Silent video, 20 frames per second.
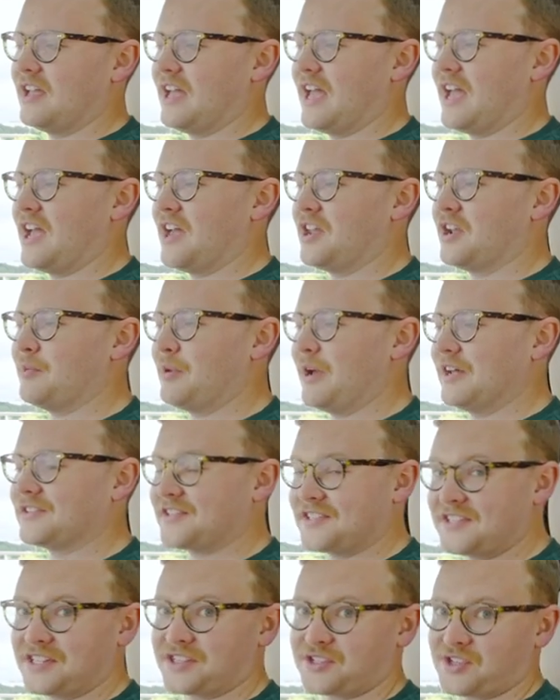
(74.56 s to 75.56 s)
and about
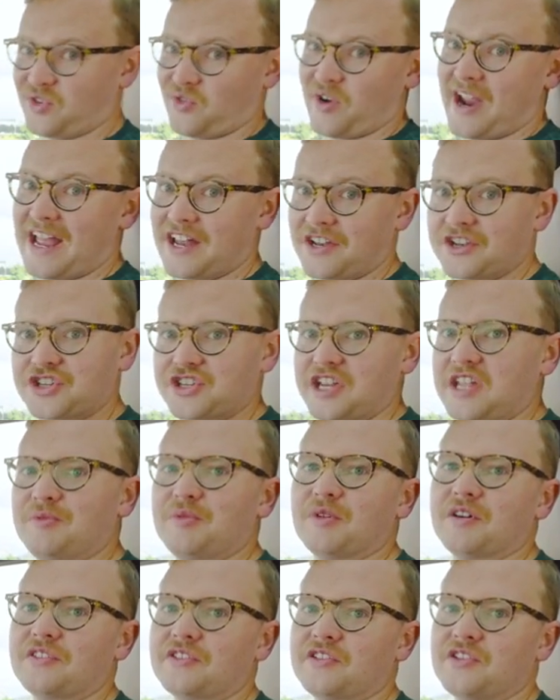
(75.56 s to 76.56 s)
$6,000
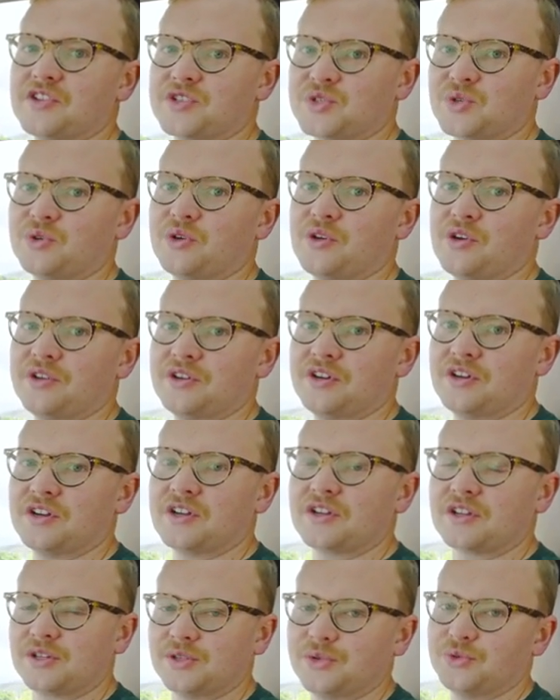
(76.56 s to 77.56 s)
cheaper than a
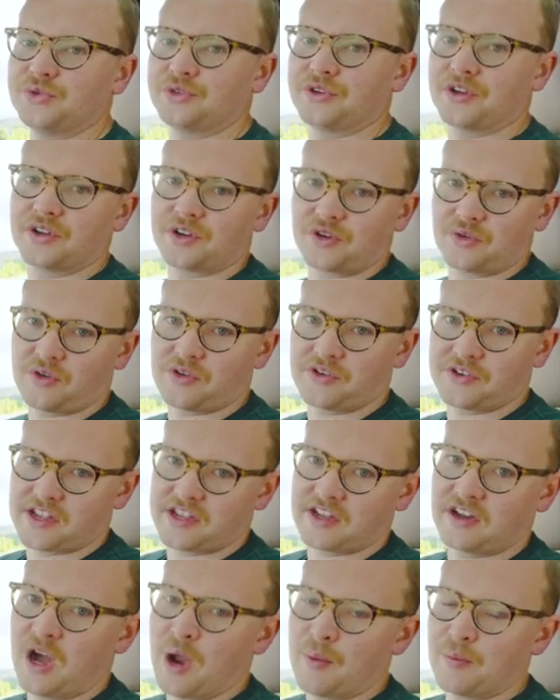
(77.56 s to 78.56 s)
Toyota Kluger
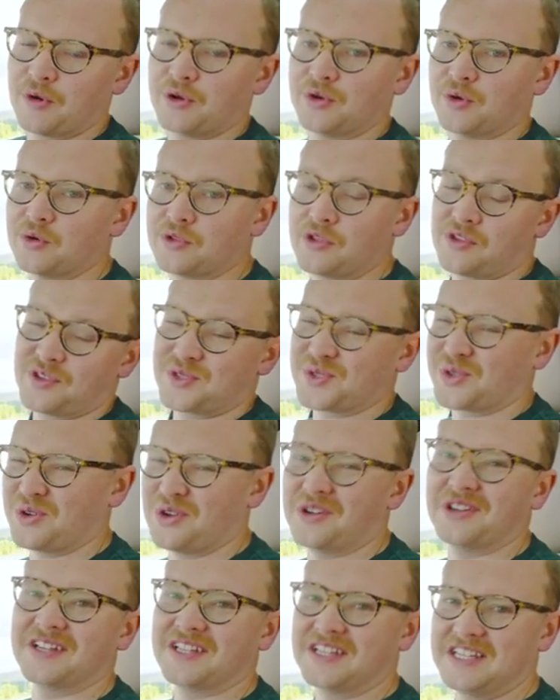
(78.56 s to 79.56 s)
Grande hybrid, although the
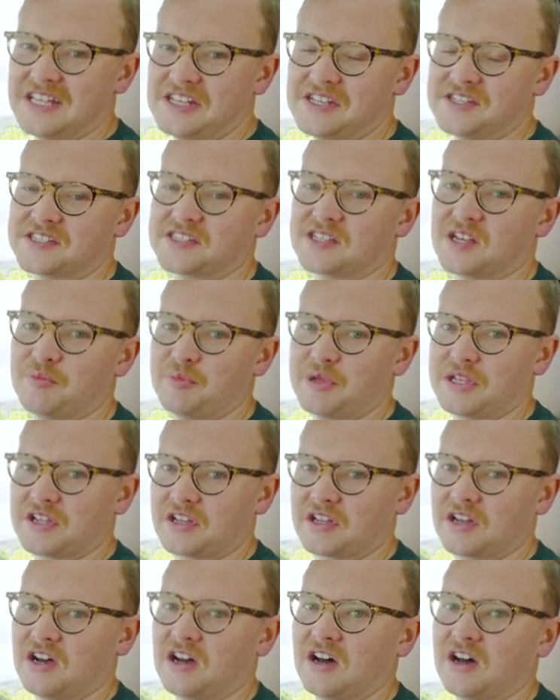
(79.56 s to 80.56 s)
Toyota is a
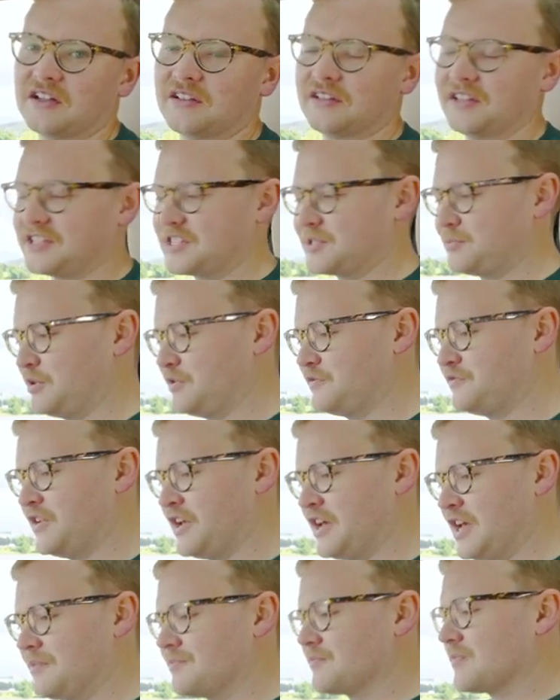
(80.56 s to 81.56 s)
bigger car, let's be
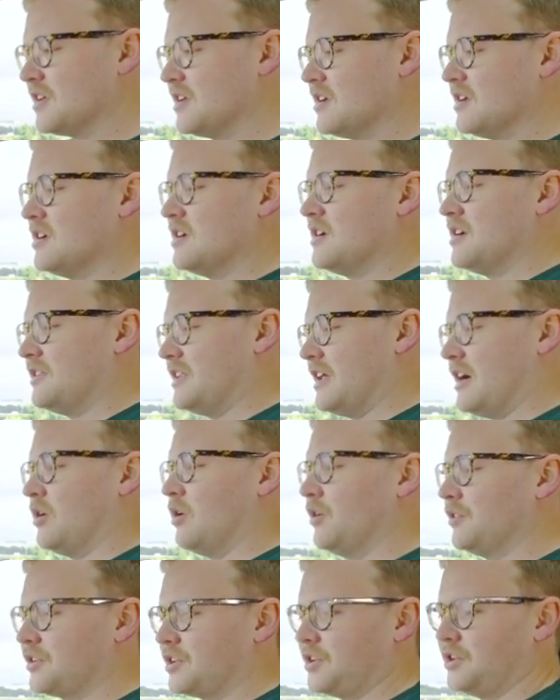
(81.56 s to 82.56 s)
fair.
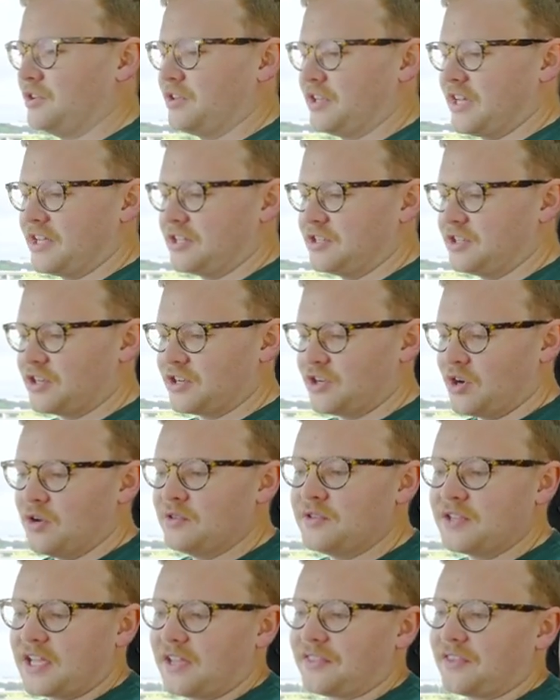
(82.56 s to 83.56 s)
Now on the Hyundai, you can
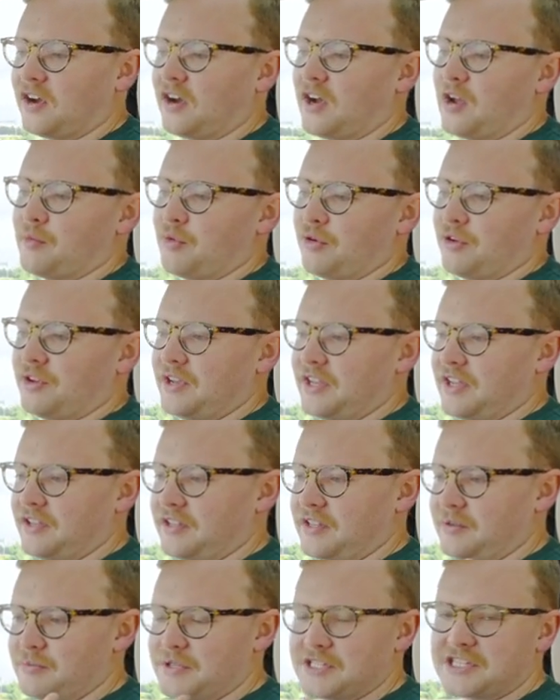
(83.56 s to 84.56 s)
only get the hybrid
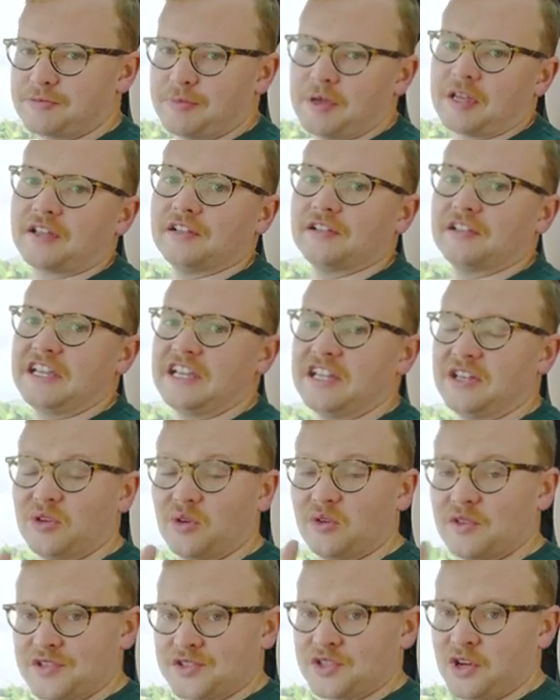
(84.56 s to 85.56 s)
in the mid-spec Elite
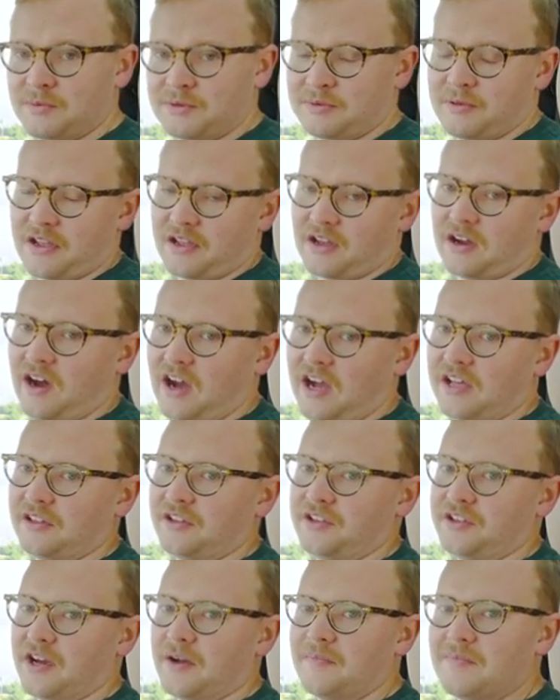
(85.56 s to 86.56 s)
or the top-spec
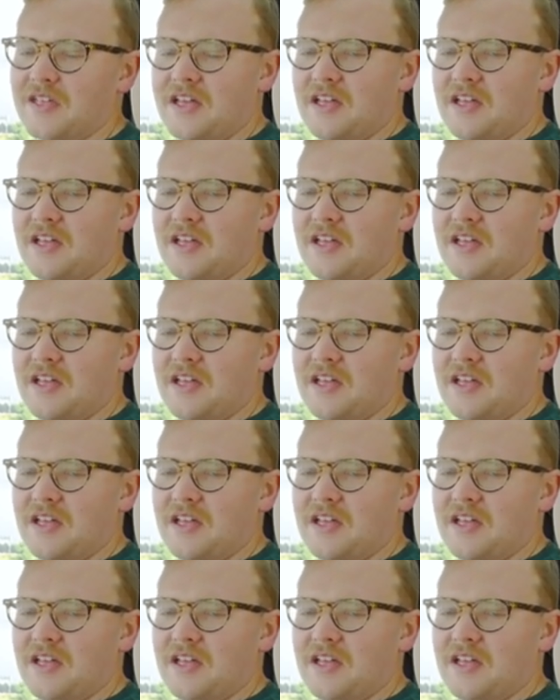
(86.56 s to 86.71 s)
Highlander.